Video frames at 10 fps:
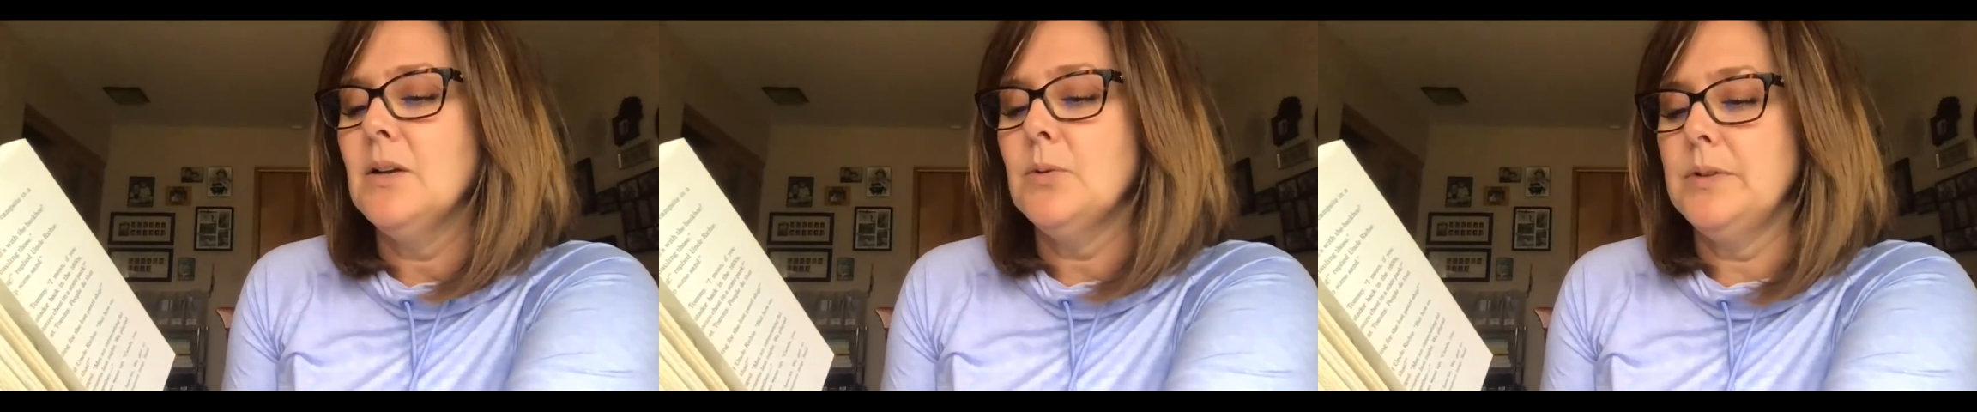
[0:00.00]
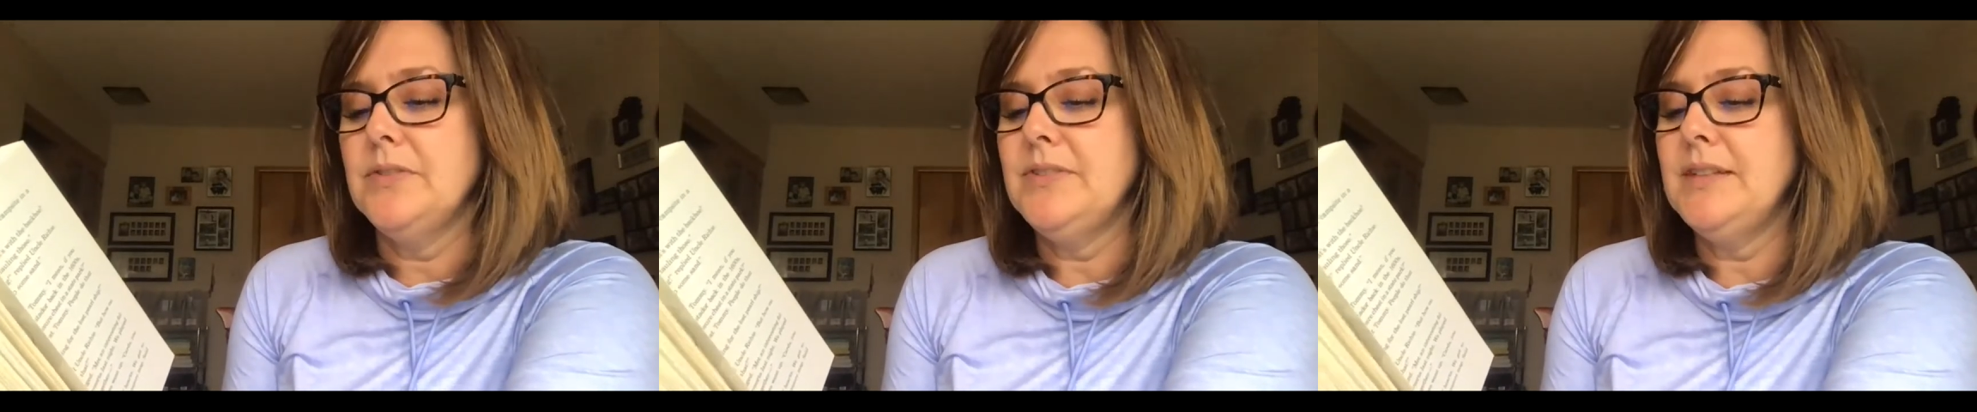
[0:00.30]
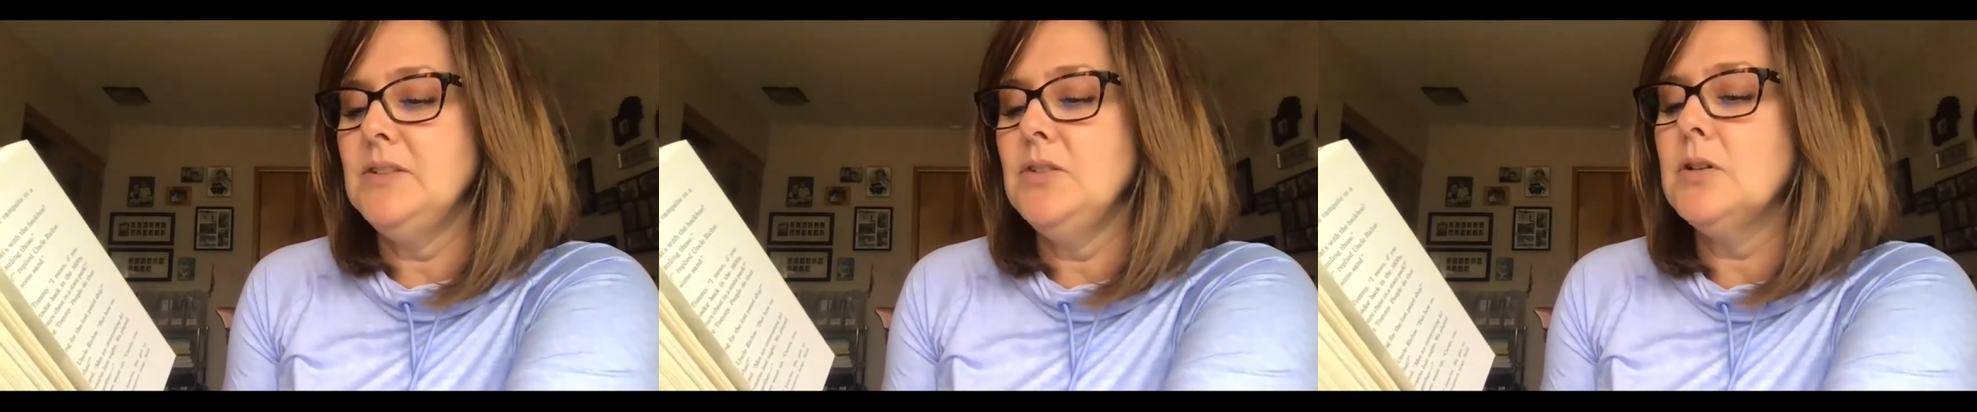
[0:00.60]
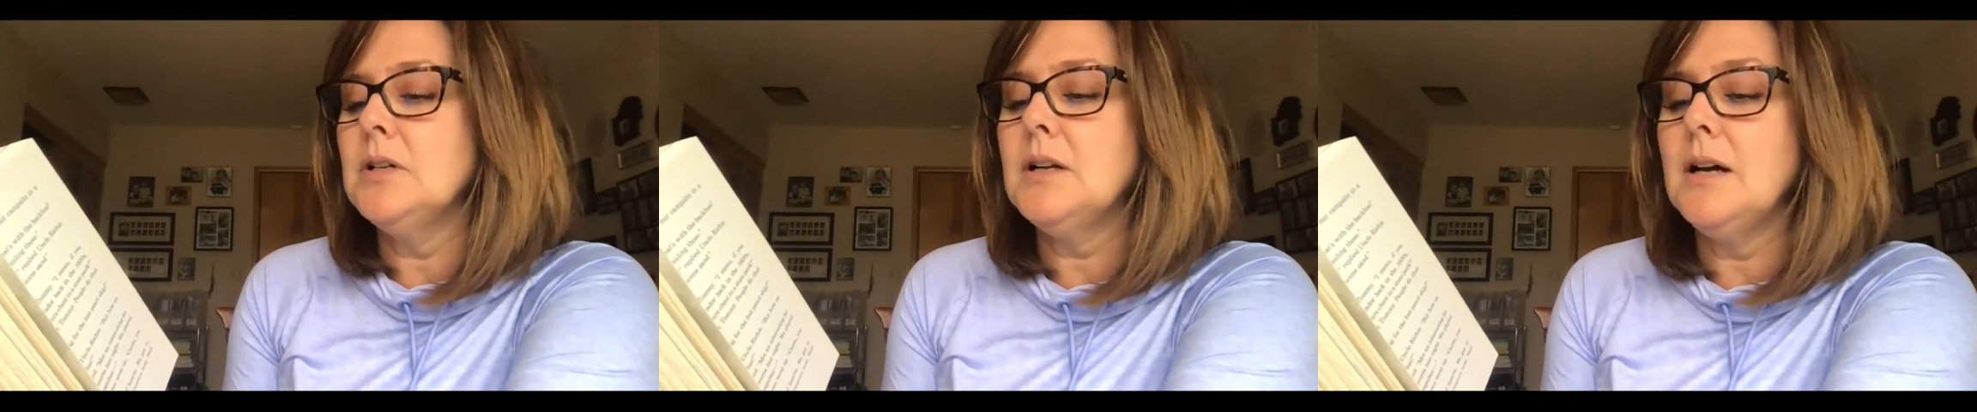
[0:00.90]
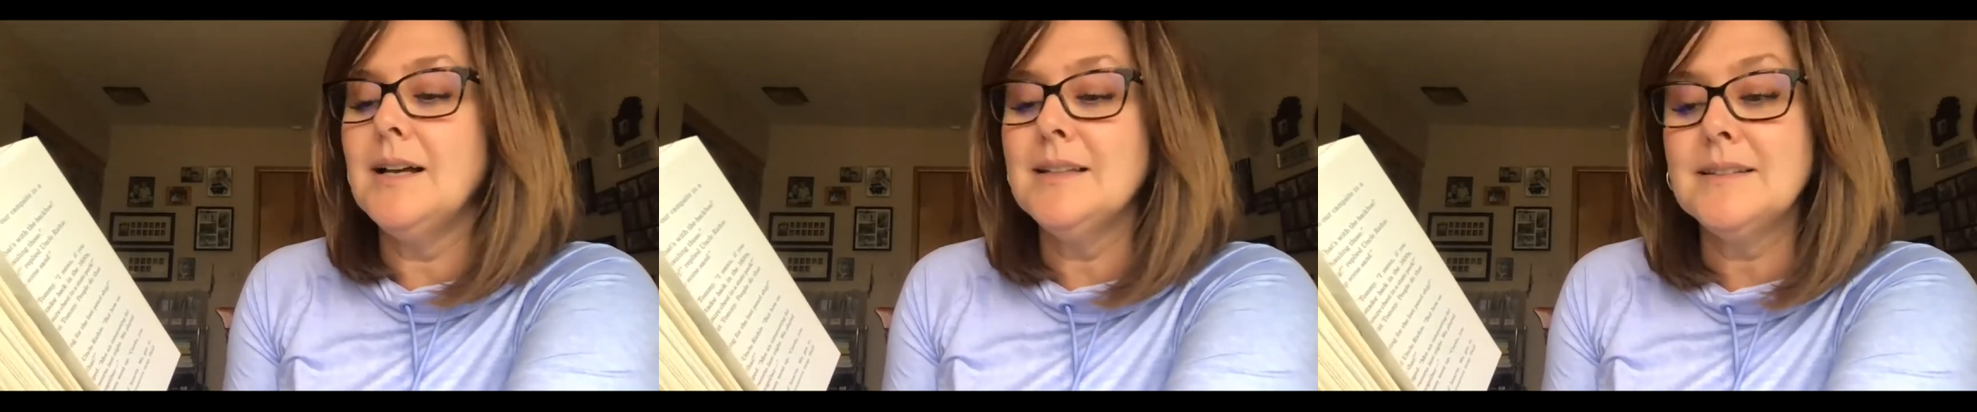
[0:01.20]
"Was Senor
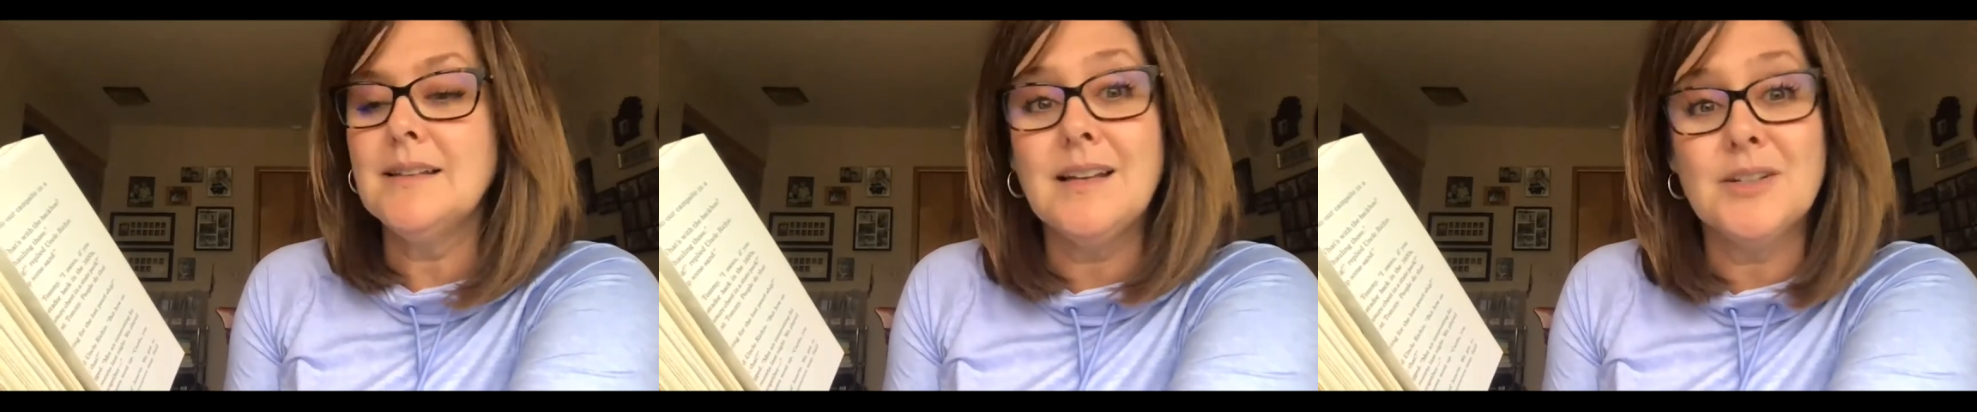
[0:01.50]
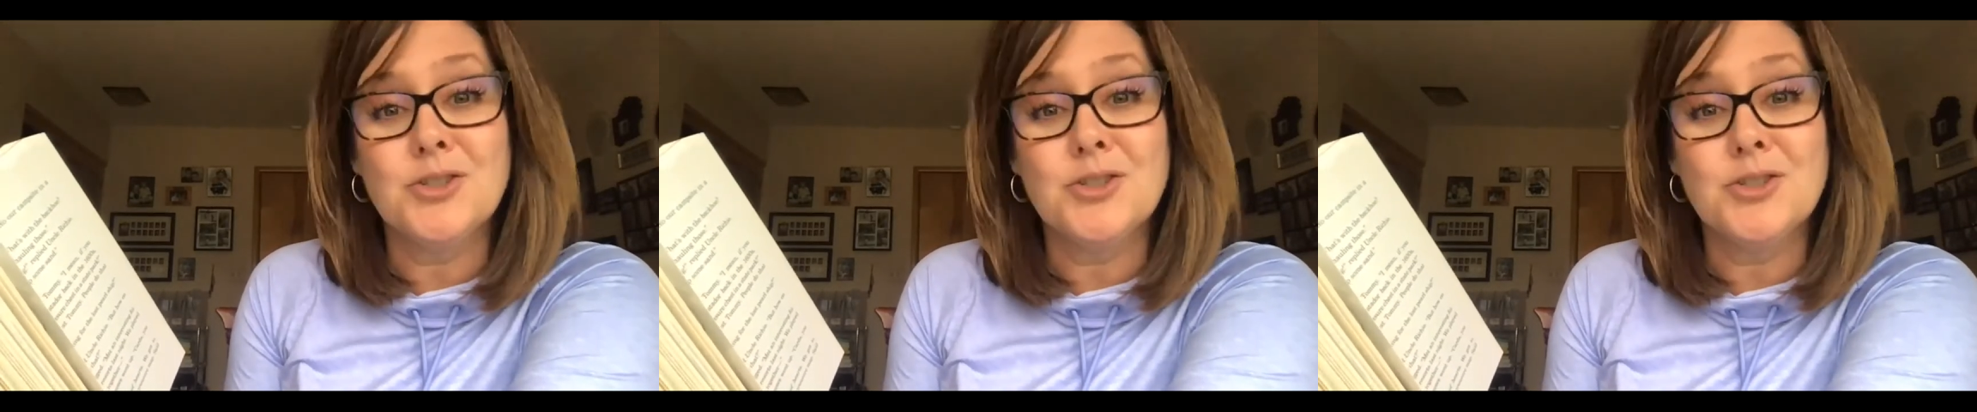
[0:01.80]
Anza a